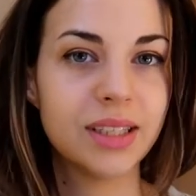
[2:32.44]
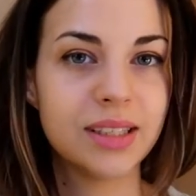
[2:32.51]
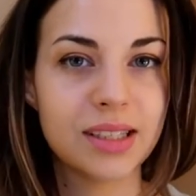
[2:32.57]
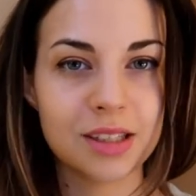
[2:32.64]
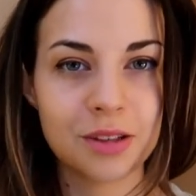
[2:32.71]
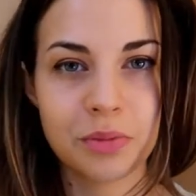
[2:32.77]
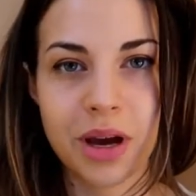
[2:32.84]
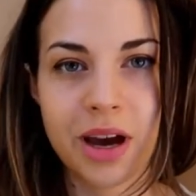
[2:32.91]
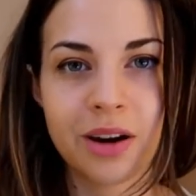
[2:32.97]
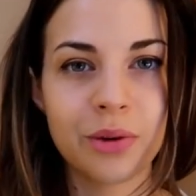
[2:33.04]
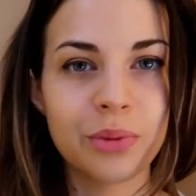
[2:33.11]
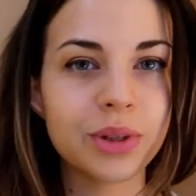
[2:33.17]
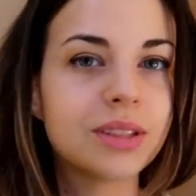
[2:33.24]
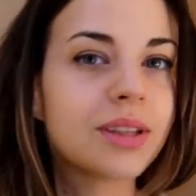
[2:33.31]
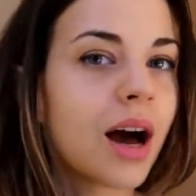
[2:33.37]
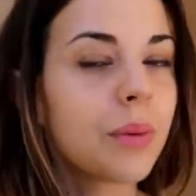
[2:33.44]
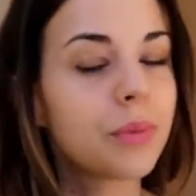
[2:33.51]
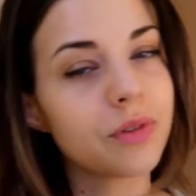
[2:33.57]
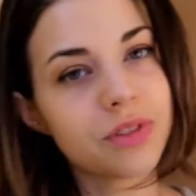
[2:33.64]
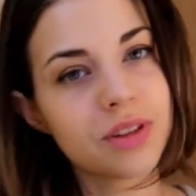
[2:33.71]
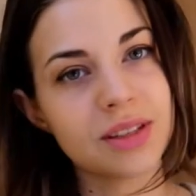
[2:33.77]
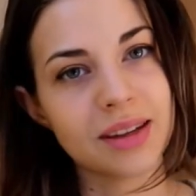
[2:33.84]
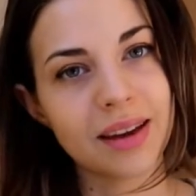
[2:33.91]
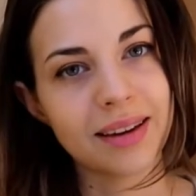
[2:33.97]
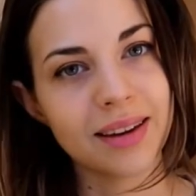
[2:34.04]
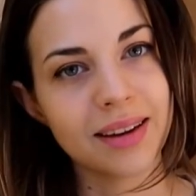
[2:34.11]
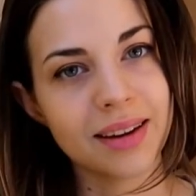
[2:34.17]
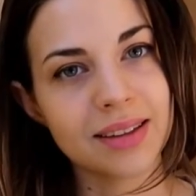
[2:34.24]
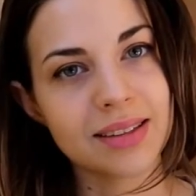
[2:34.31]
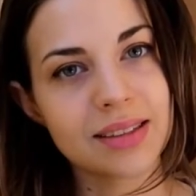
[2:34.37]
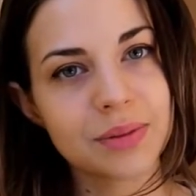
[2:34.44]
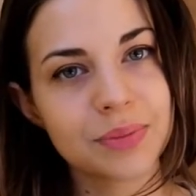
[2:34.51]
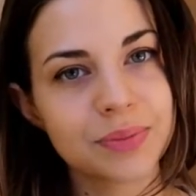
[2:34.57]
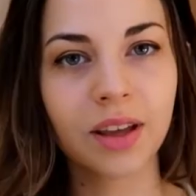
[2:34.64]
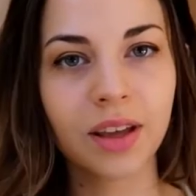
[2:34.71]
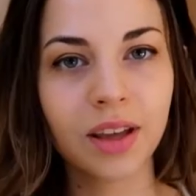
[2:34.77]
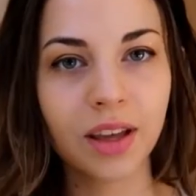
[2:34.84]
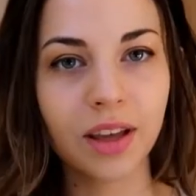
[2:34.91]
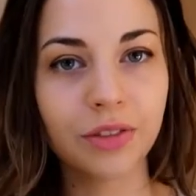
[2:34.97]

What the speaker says: It doesn't matter what time of the day it is.